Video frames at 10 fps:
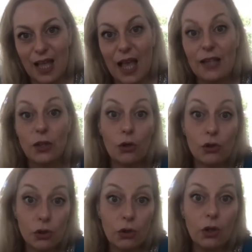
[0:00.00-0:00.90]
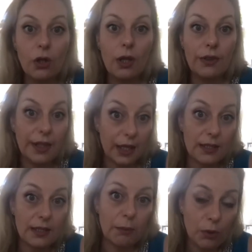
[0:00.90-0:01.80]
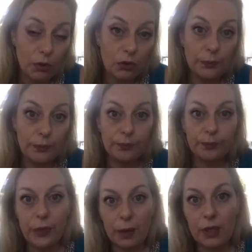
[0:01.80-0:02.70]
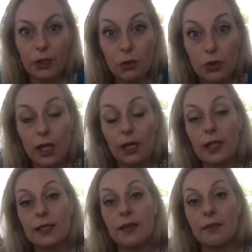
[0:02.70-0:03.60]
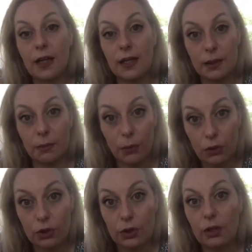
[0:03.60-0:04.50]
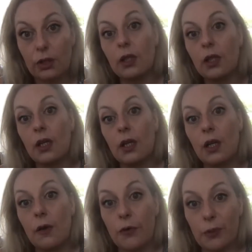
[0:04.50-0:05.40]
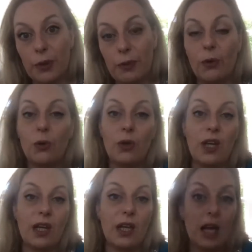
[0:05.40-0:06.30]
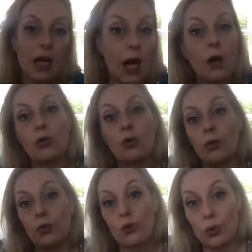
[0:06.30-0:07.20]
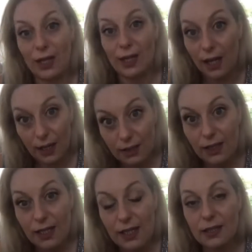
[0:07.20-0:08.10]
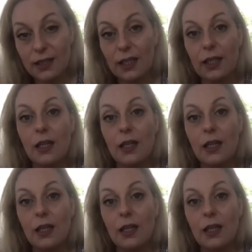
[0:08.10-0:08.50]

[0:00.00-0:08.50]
And also there is support. I mean, UCL has several support for people. Uh, how should they write an essay?